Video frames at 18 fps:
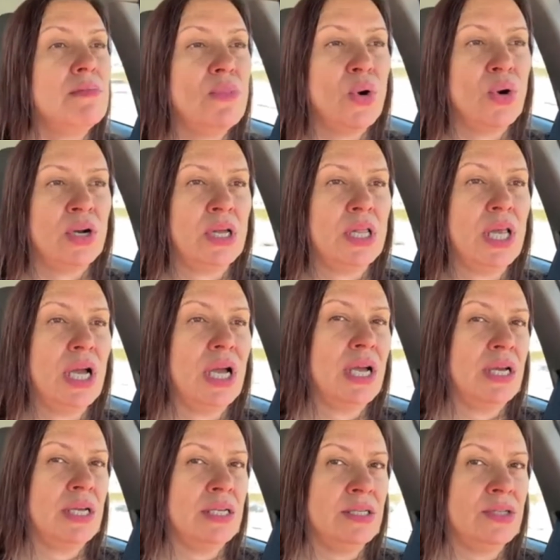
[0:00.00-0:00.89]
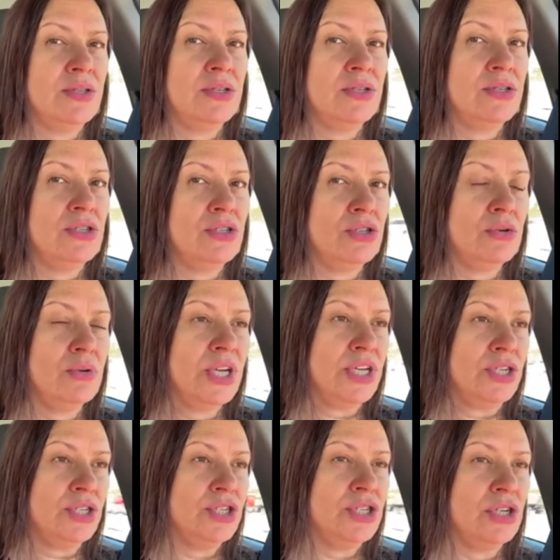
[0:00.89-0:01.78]
immortalize the
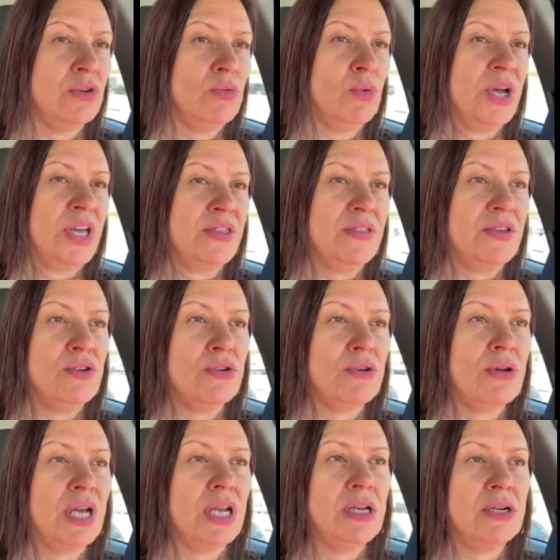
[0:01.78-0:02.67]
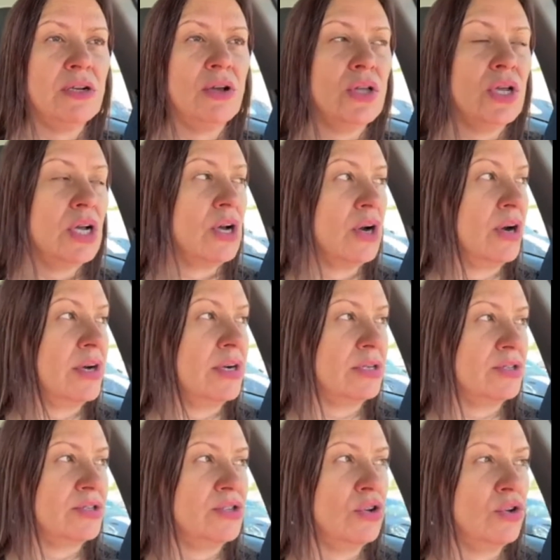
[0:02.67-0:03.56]
situation with the Ukrainian
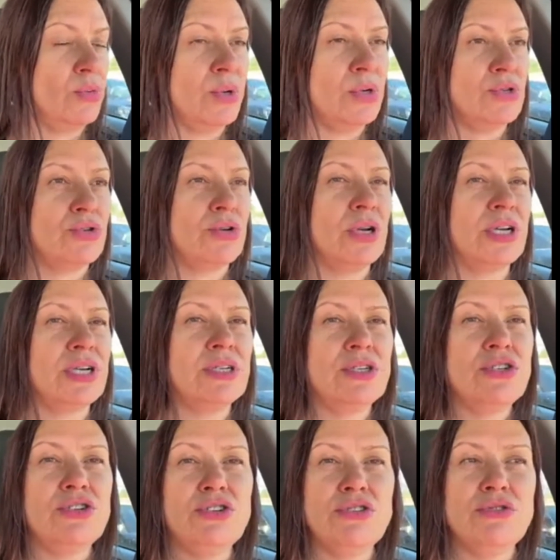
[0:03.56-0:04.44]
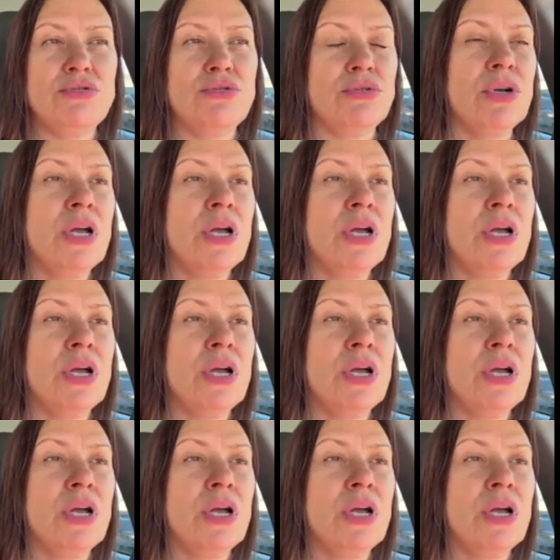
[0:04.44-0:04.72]
oligarchs who are trying to